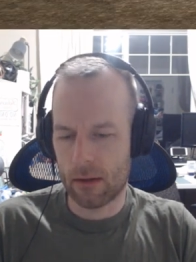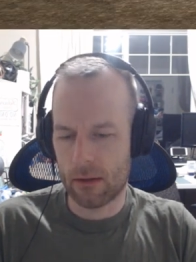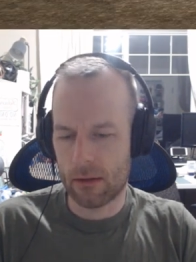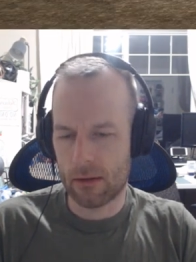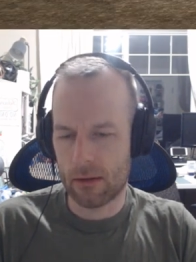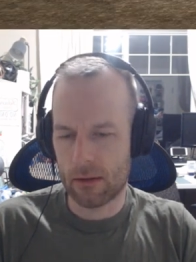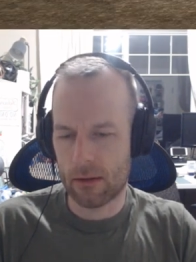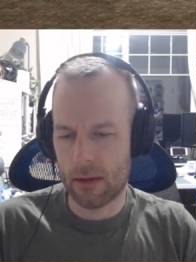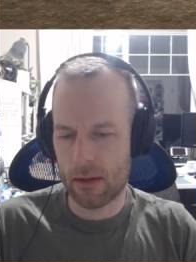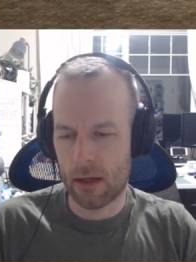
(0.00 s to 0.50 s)

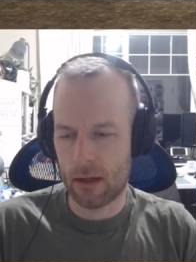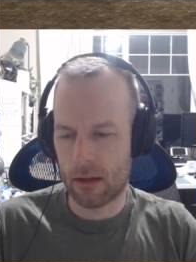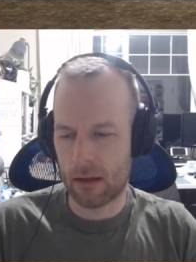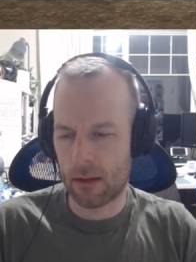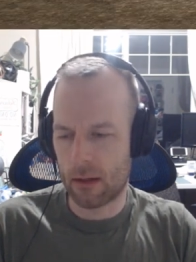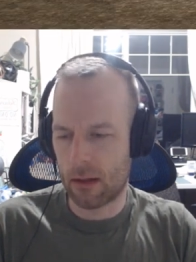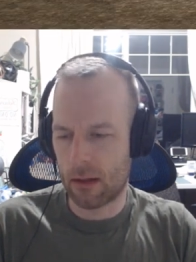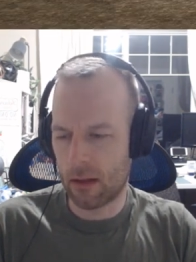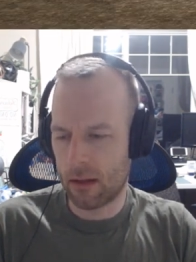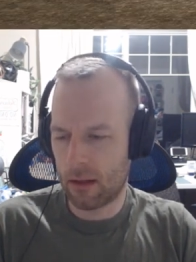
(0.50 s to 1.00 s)
said and
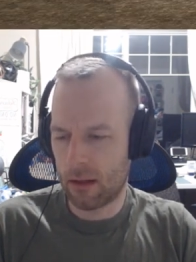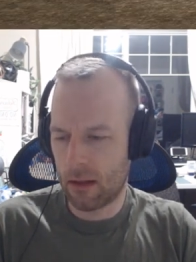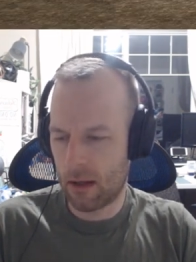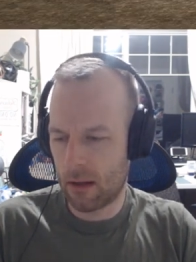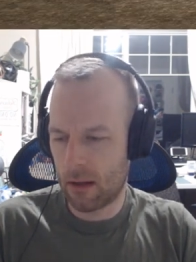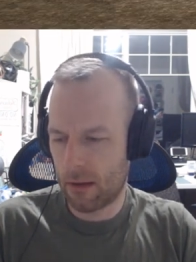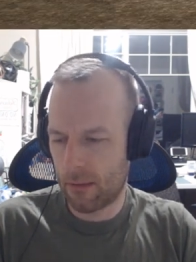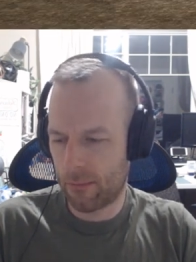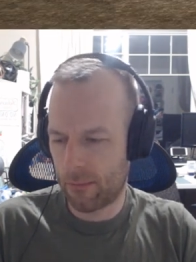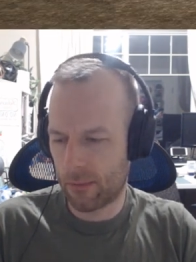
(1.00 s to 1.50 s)
done,
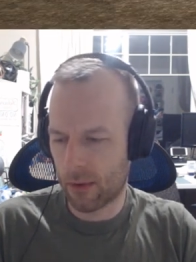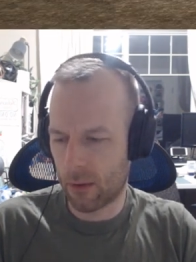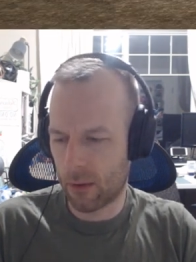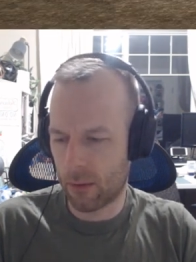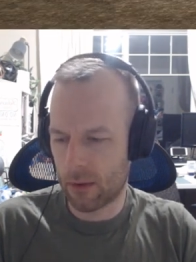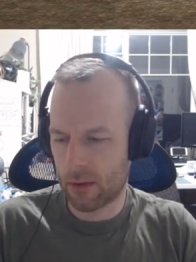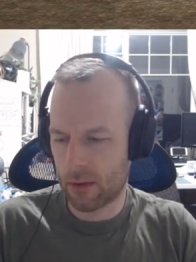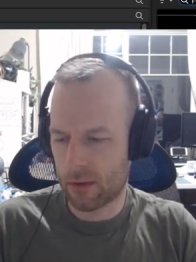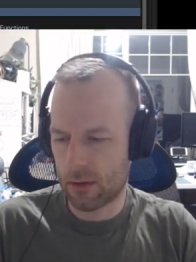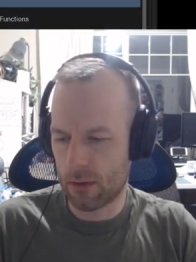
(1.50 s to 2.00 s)

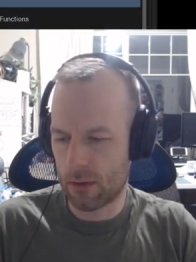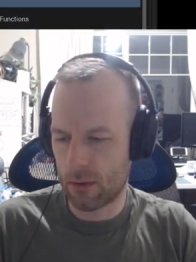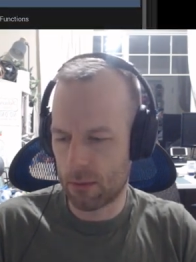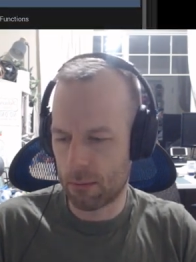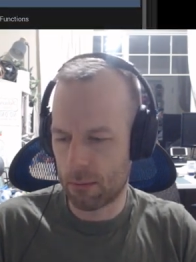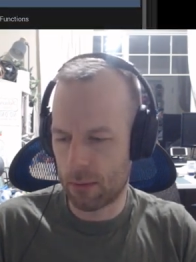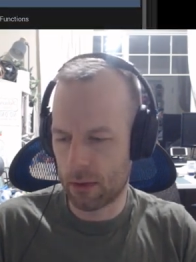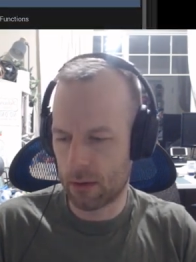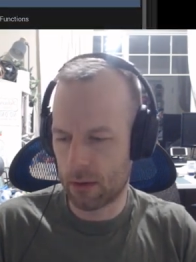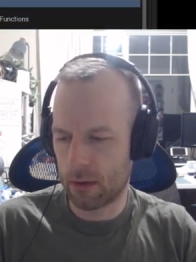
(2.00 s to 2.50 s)
once you
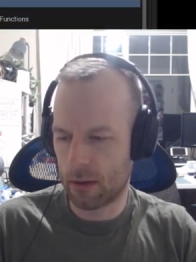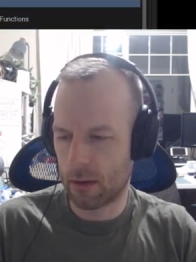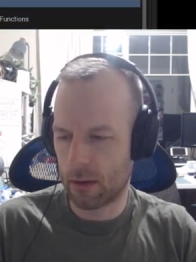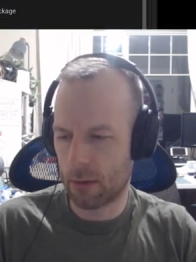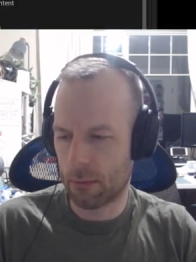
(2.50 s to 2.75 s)
build your